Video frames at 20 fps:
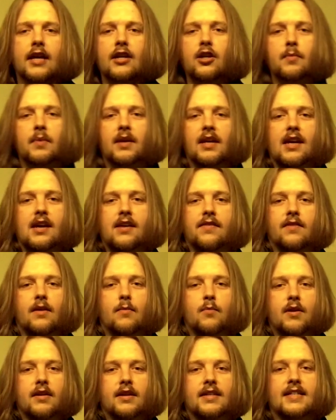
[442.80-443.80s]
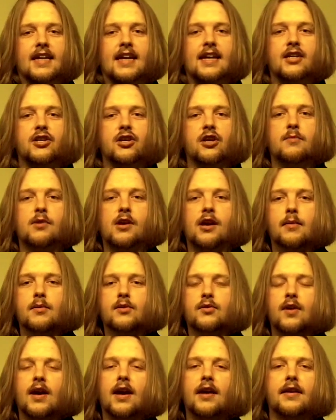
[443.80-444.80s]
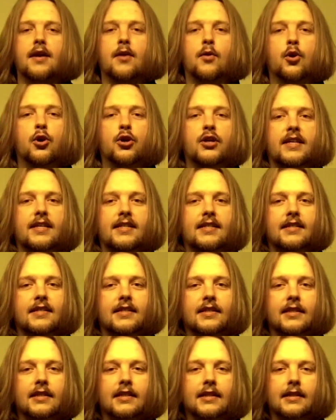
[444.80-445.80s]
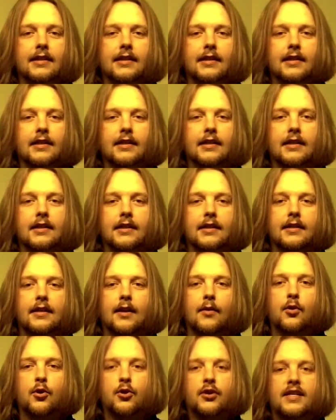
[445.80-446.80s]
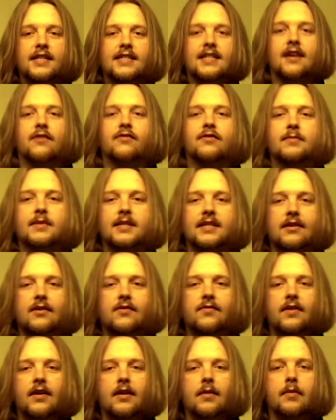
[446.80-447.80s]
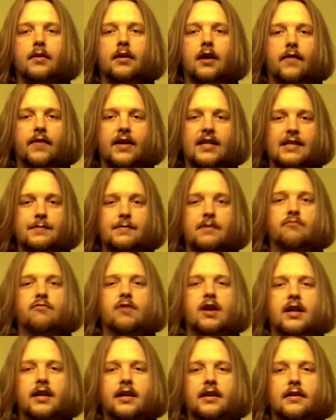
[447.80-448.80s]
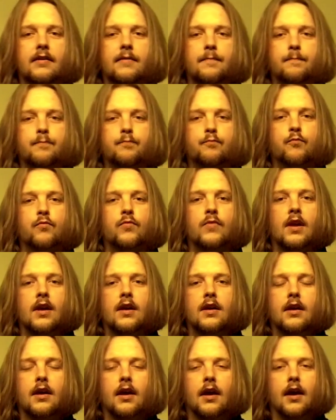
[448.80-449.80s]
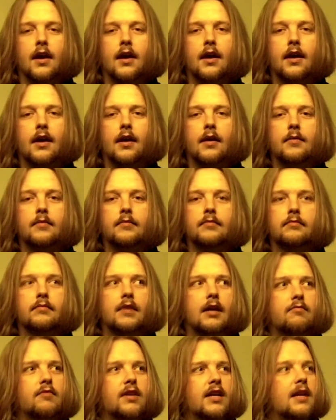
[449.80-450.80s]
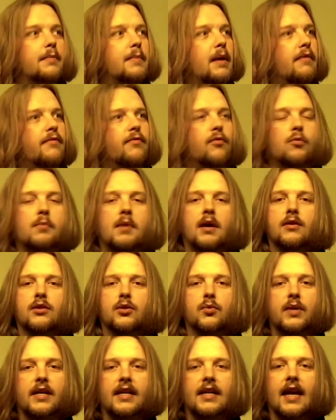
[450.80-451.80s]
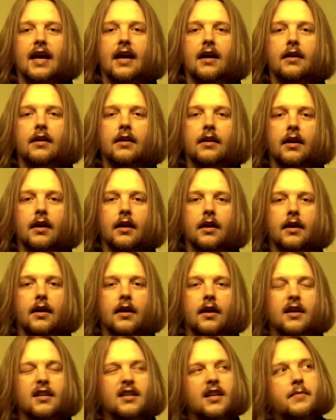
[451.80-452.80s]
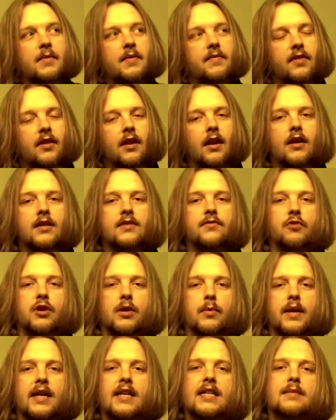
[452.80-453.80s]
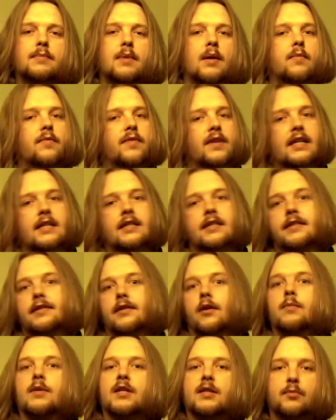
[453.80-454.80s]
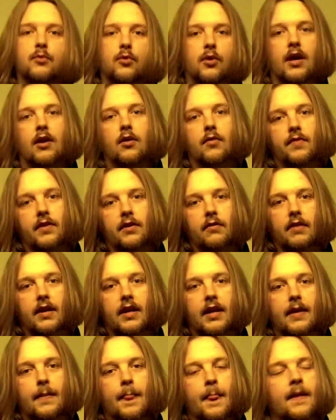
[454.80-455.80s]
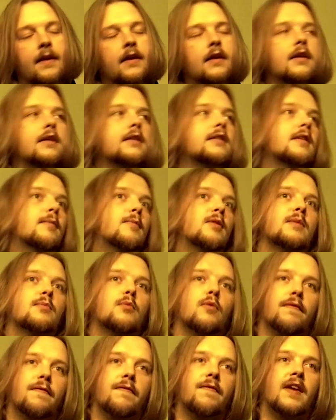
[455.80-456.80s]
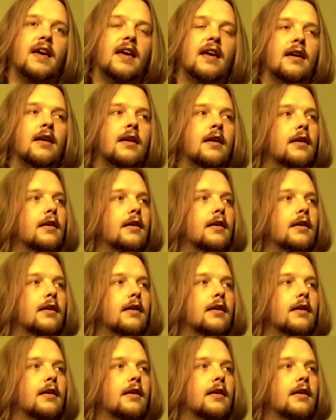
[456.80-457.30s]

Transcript: Can you believe I'm wearing a t-shirt, my arms are out, no hoodies covering myself up. I've actually been running. I'm running about 4 miles a week now. It's only been for the last 3 weeks, but I'm feeling so much more healthy already, so much more fit.